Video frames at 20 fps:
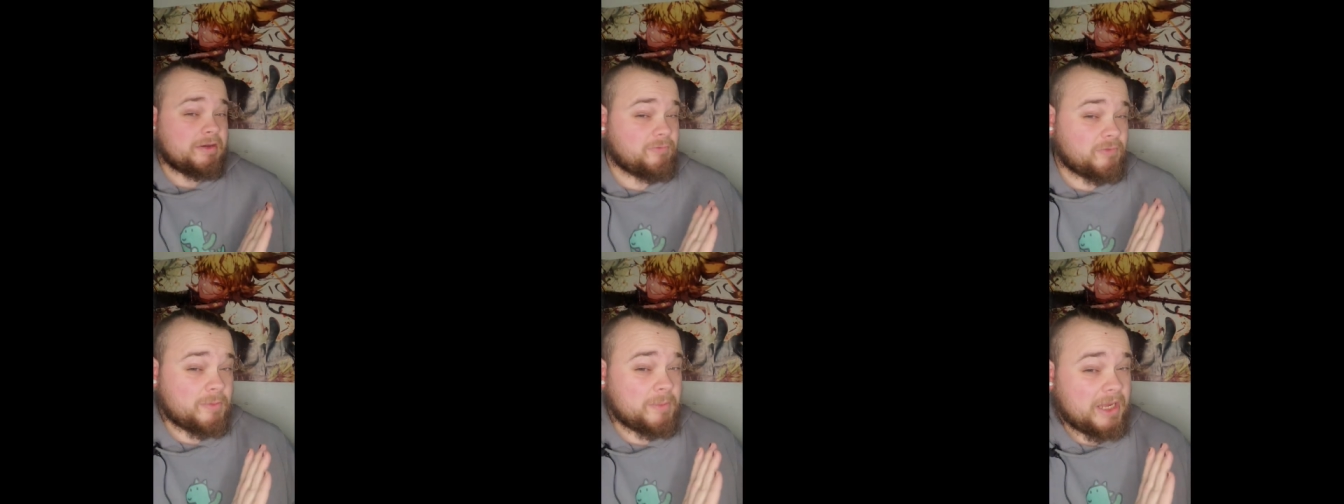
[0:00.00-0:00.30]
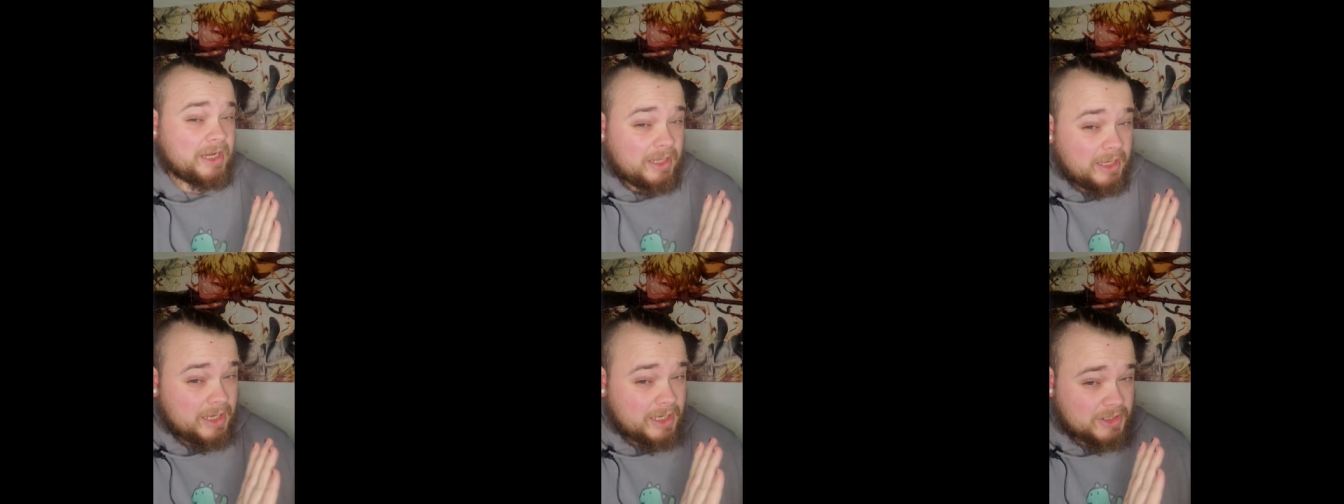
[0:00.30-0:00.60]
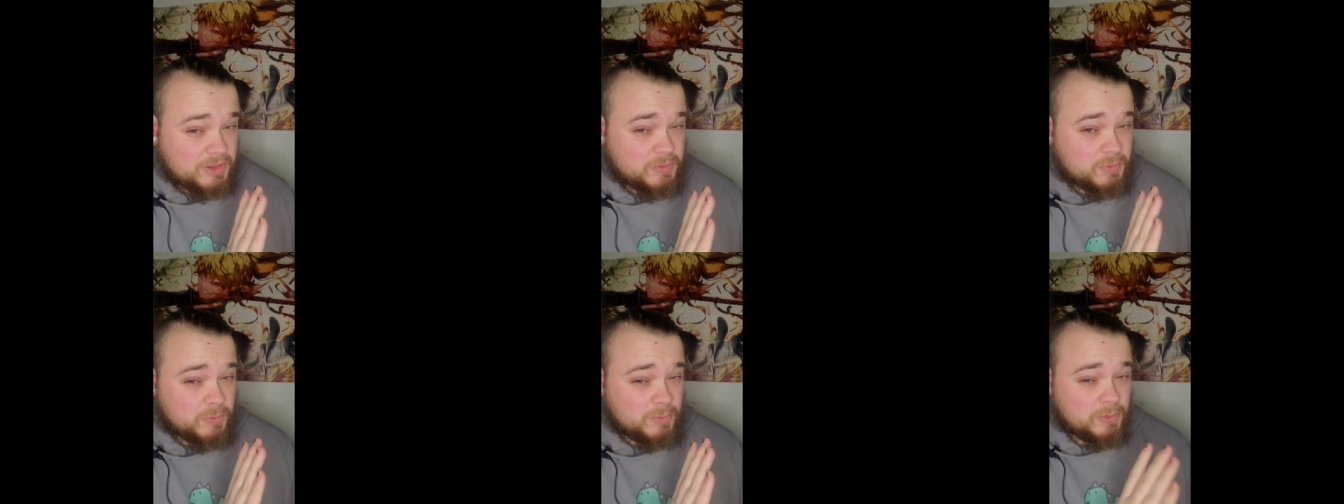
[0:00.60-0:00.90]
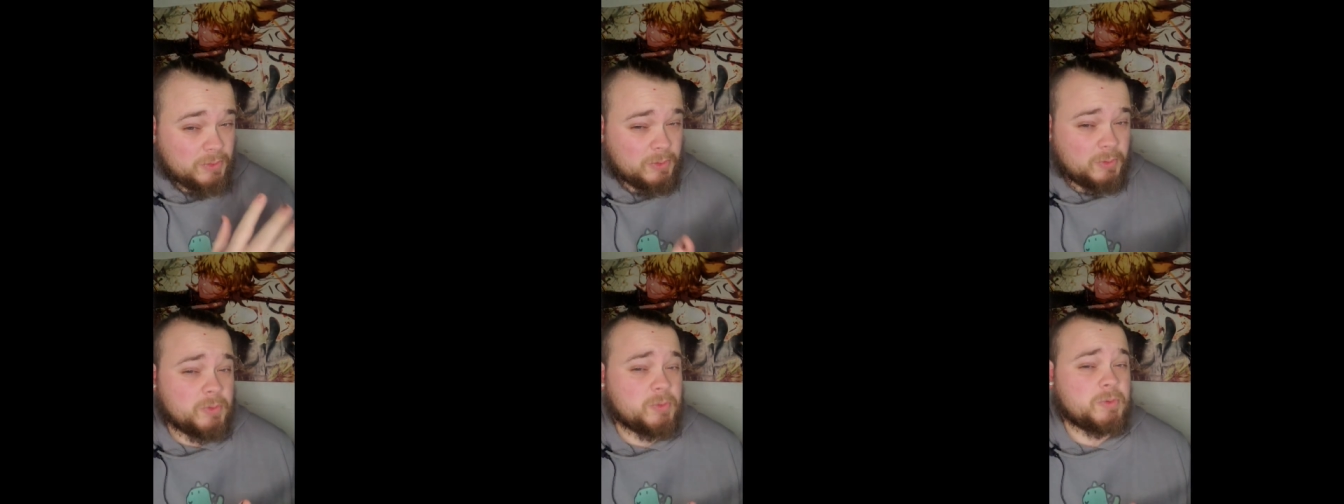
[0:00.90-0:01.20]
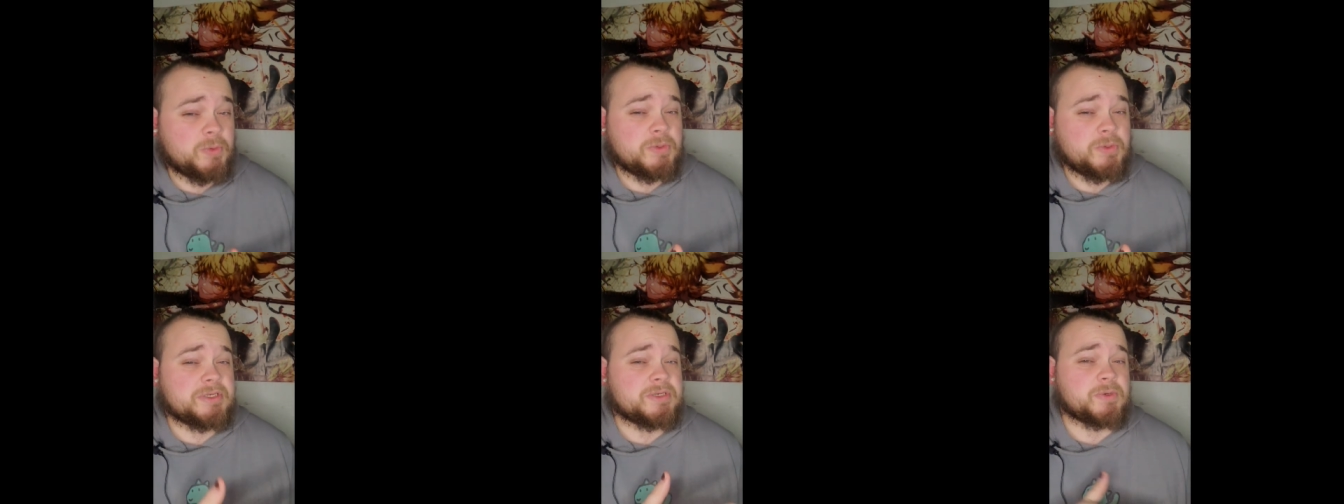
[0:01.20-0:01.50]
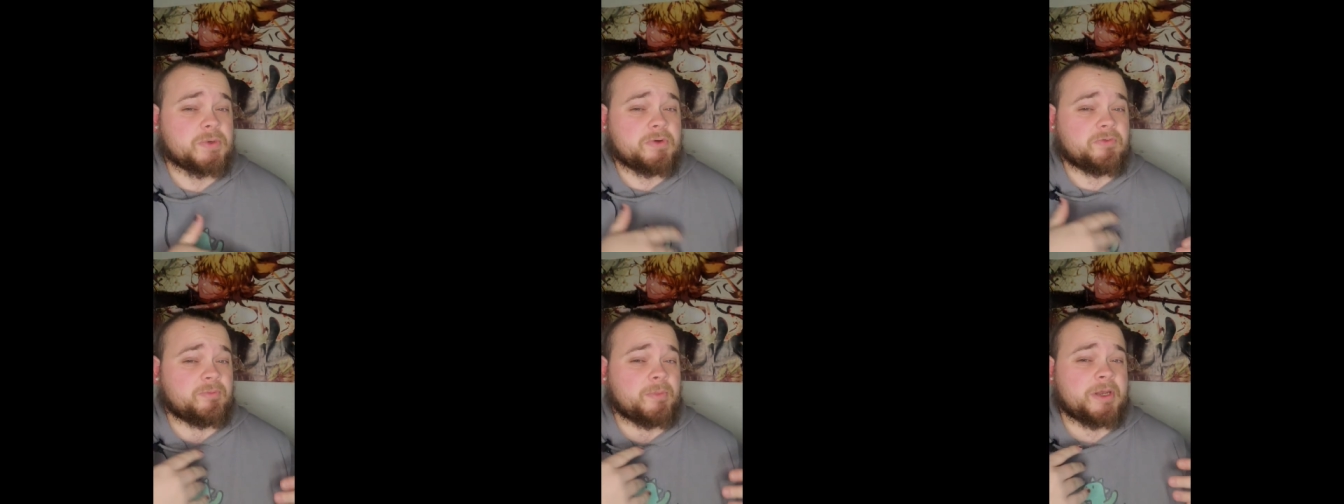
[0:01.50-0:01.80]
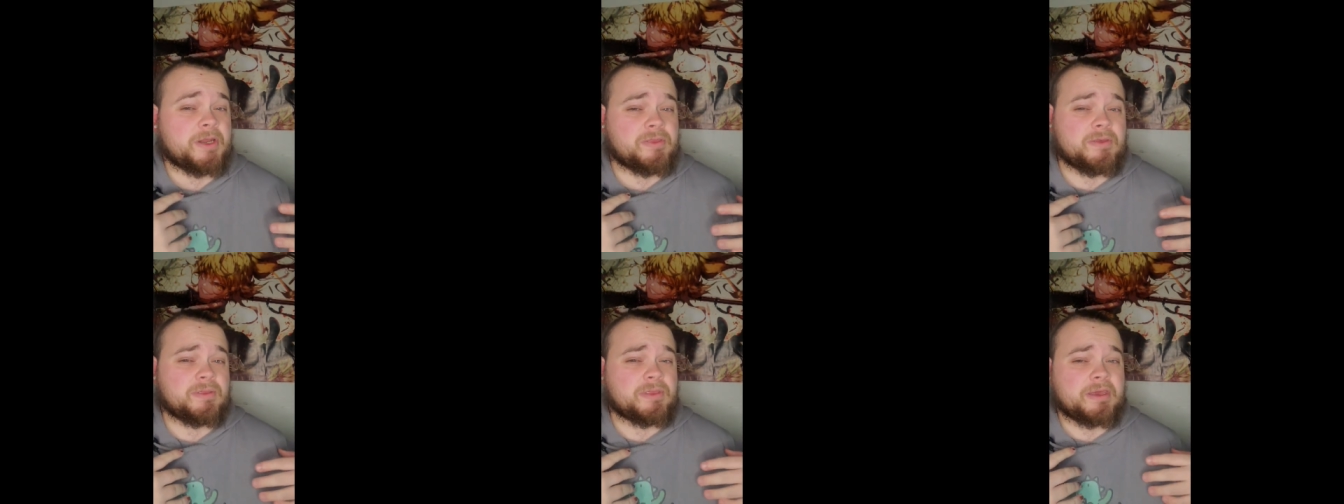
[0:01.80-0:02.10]
from any actual news or from
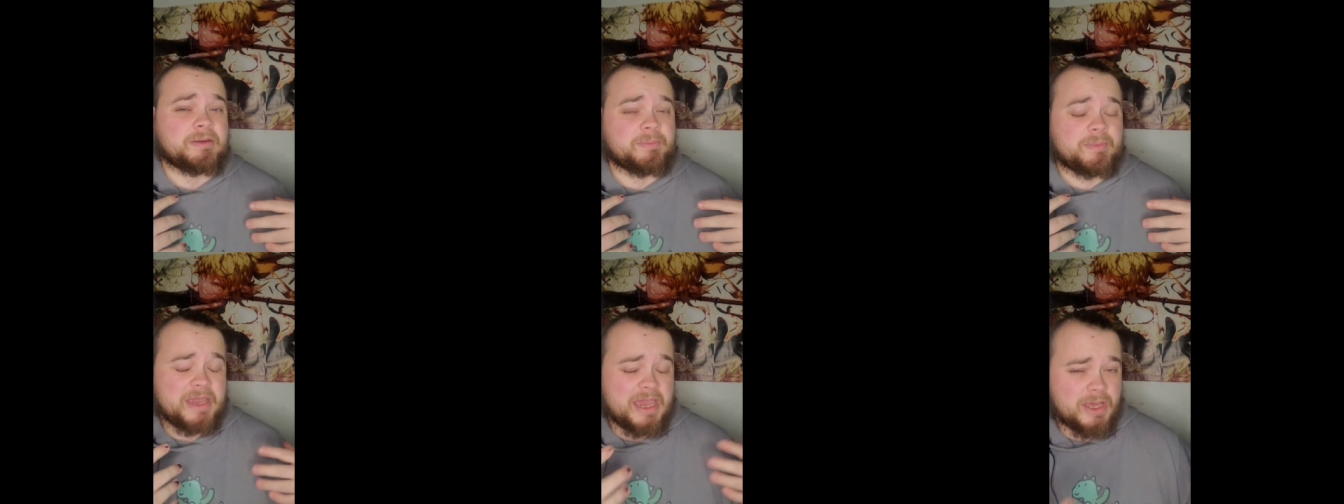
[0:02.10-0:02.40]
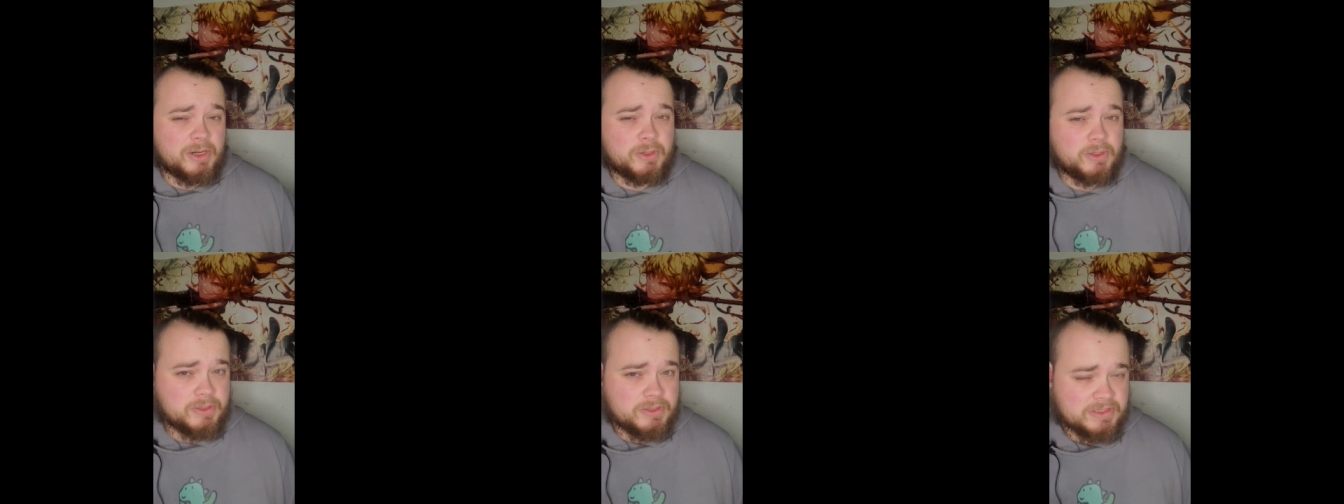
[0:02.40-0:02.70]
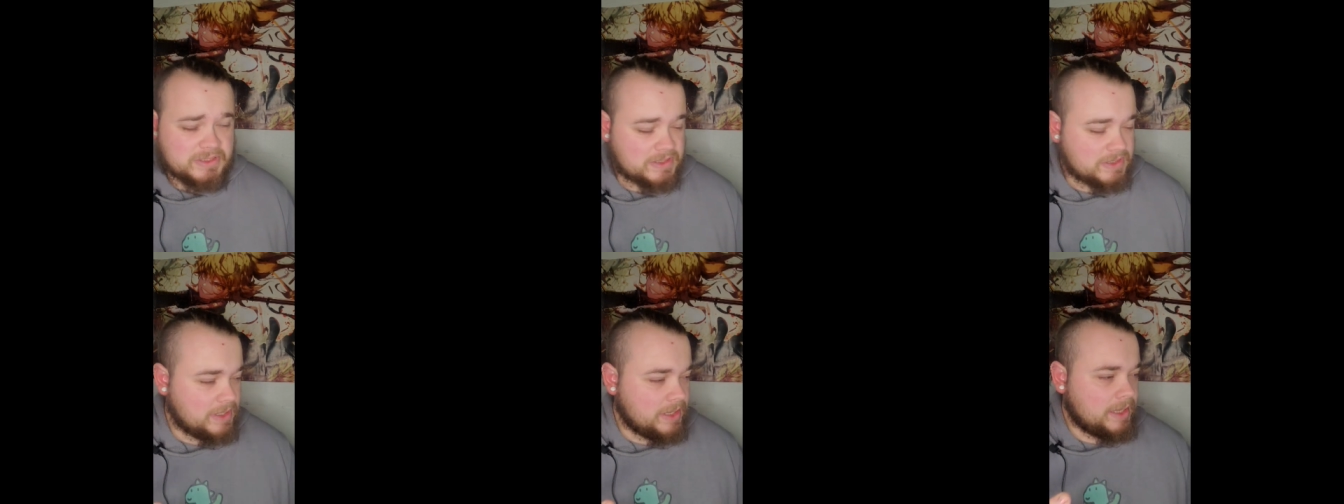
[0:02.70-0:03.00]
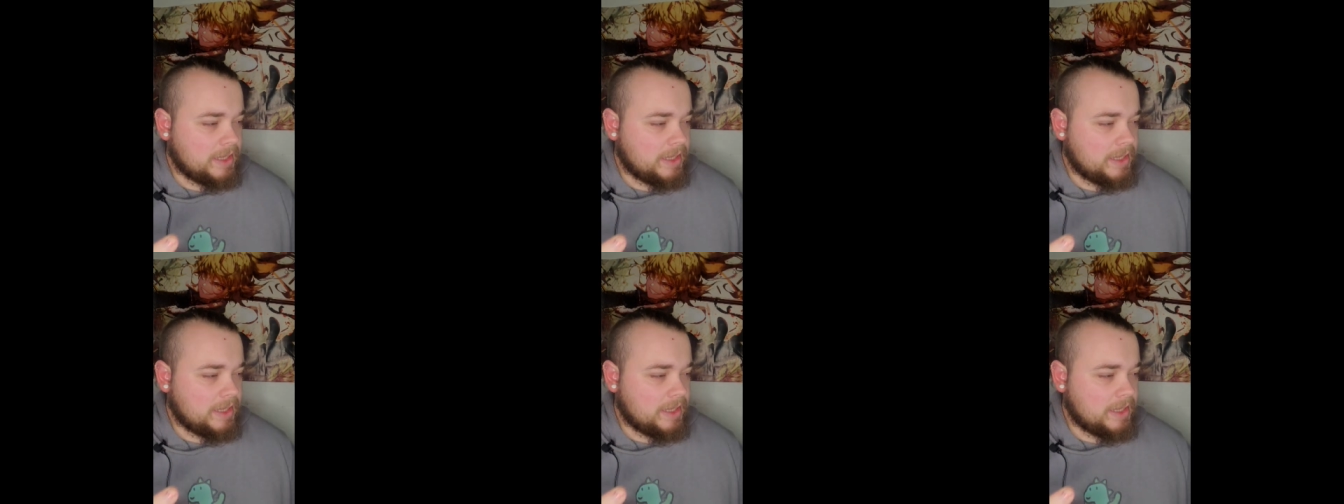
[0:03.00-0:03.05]
anything that matters.